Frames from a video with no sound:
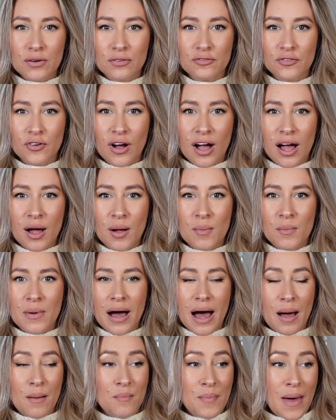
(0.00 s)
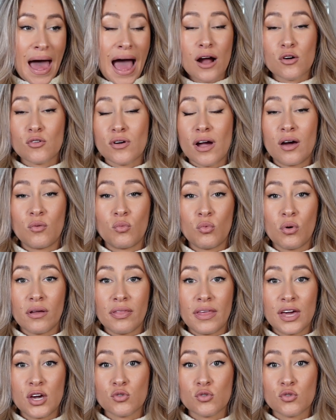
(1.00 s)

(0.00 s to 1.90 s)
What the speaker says: from a background where they